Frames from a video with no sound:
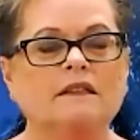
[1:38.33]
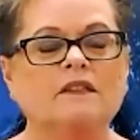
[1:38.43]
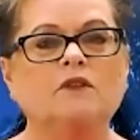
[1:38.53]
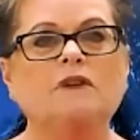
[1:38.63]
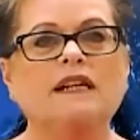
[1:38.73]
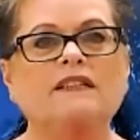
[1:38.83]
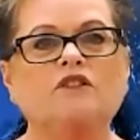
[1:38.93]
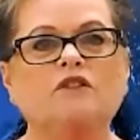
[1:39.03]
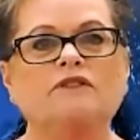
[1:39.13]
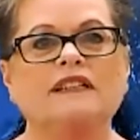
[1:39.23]
who really
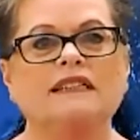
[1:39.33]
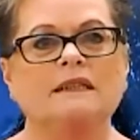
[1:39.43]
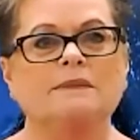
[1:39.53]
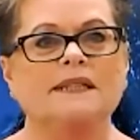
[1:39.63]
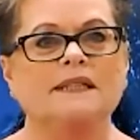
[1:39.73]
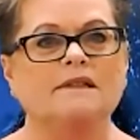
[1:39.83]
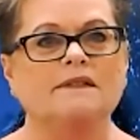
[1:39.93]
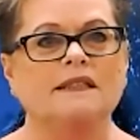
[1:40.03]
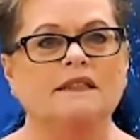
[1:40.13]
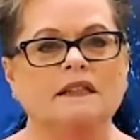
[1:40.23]
do find
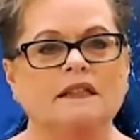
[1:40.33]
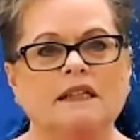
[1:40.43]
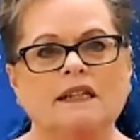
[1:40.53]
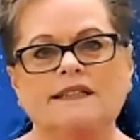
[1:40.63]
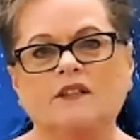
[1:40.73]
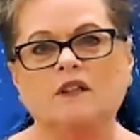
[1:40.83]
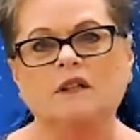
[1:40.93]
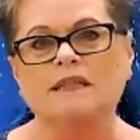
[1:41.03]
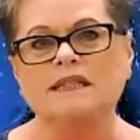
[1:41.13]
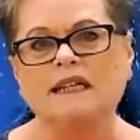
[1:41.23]
themselves in
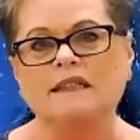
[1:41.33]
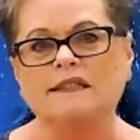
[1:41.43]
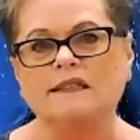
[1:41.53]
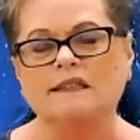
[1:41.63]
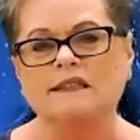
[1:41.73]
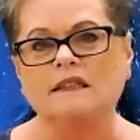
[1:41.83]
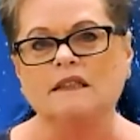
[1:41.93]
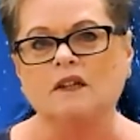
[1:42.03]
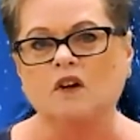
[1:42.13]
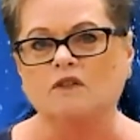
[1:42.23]
circumstances
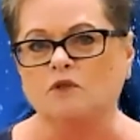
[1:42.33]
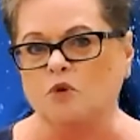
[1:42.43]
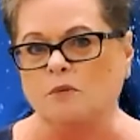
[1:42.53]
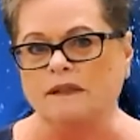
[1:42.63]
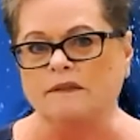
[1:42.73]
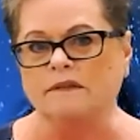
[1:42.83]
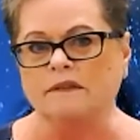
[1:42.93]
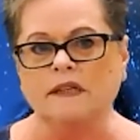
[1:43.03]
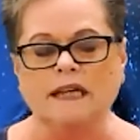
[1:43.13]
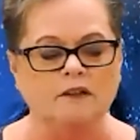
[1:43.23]
of trauma
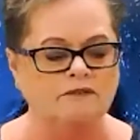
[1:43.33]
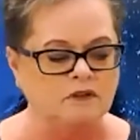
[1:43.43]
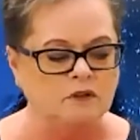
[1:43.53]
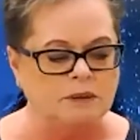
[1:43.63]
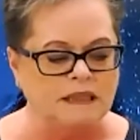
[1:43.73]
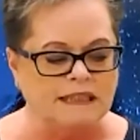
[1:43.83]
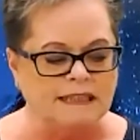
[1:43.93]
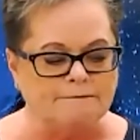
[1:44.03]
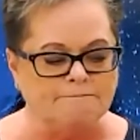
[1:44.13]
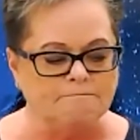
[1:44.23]
and of vulnerability.